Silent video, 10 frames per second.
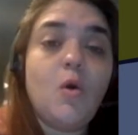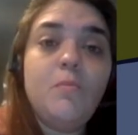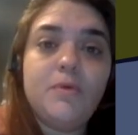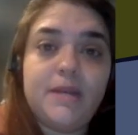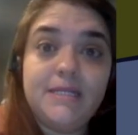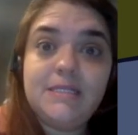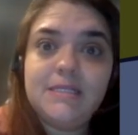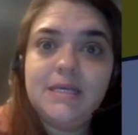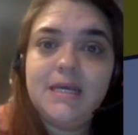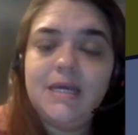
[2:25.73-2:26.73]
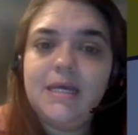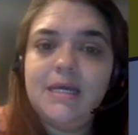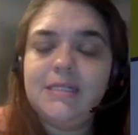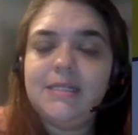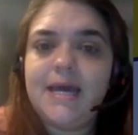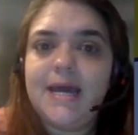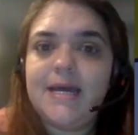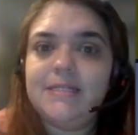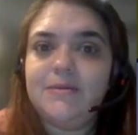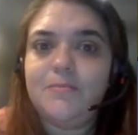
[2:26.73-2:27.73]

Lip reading: components that